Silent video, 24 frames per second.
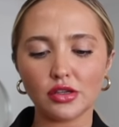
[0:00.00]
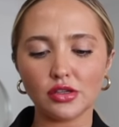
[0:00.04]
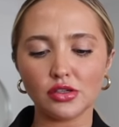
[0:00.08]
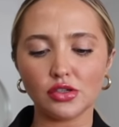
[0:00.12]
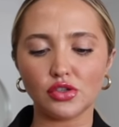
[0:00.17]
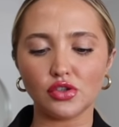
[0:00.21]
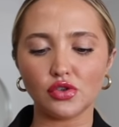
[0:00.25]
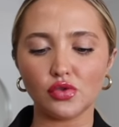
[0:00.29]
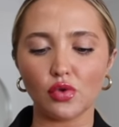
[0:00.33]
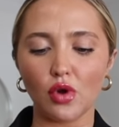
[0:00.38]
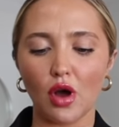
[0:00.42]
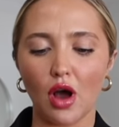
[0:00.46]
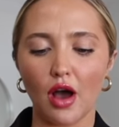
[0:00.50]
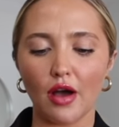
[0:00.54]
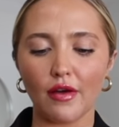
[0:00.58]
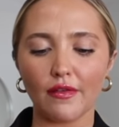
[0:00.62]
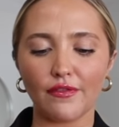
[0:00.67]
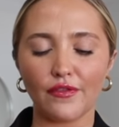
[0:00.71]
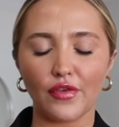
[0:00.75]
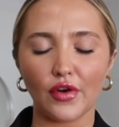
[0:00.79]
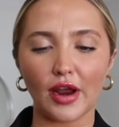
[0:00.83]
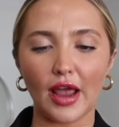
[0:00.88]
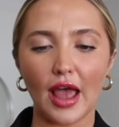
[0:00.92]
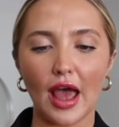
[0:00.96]
Do
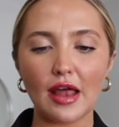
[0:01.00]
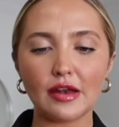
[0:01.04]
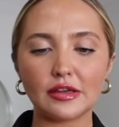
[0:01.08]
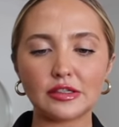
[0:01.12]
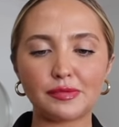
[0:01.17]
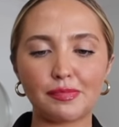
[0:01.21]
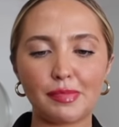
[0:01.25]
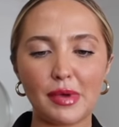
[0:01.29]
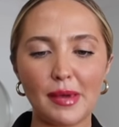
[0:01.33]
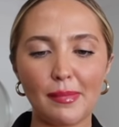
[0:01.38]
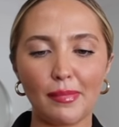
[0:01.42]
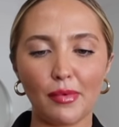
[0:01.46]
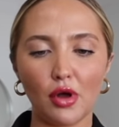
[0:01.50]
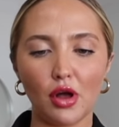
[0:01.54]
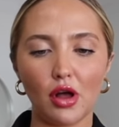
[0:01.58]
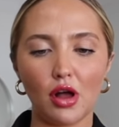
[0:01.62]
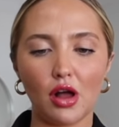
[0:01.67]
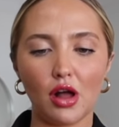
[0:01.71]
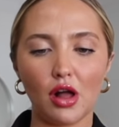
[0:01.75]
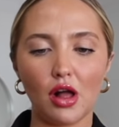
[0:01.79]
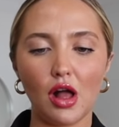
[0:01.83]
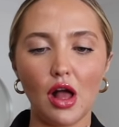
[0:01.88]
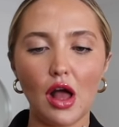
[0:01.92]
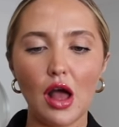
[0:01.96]
not forget,
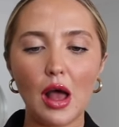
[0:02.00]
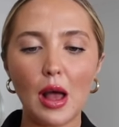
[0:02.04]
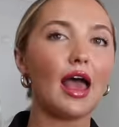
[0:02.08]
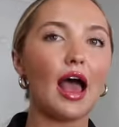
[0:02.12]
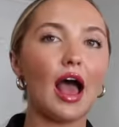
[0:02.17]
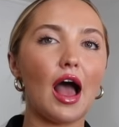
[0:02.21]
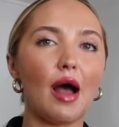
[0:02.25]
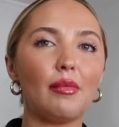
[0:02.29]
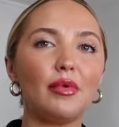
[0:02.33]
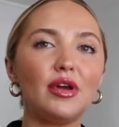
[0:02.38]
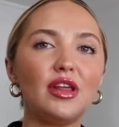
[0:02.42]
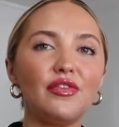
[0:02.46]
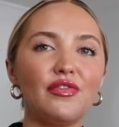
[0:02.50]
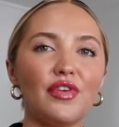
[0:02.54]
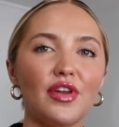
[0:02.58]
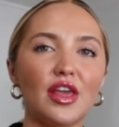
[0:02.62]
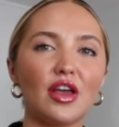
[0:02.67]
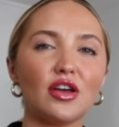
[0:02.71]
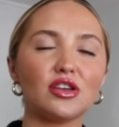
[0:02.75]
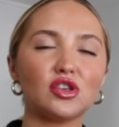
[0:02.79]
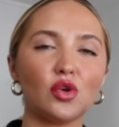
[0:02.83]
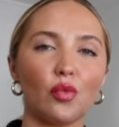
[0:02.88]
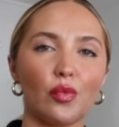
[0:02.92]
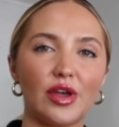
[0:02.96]
people, how many
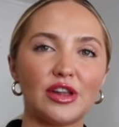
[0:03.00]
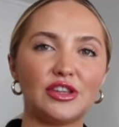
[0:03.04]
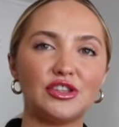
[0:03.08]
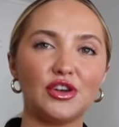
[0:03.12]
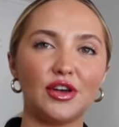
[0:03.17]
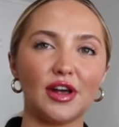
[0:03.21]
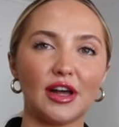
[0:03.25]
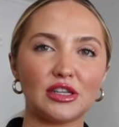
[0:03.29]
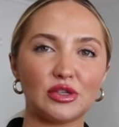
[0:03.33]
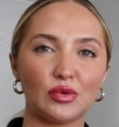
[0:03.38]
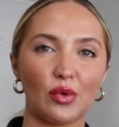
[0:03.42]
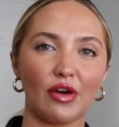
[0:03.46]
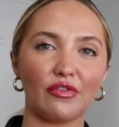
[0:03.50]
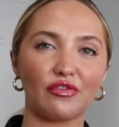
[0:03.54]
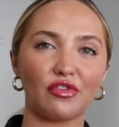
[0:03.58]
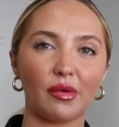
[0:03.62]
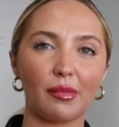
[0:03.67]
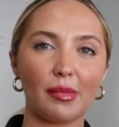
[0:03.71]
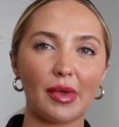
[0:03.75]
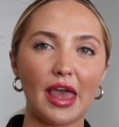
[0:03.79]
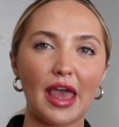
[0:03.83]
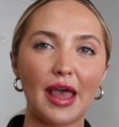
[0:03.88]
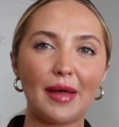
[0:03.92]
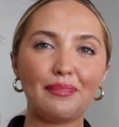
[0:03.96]
videos a week do you guys want from
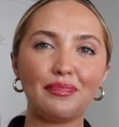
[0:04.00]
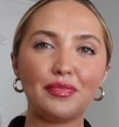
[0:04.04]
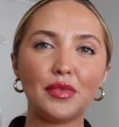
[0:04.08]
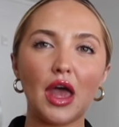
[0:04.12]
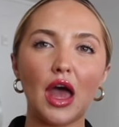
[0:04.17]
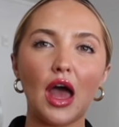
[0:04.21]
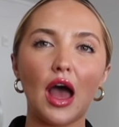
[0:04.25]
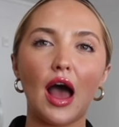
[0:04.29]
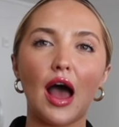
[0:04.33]
me?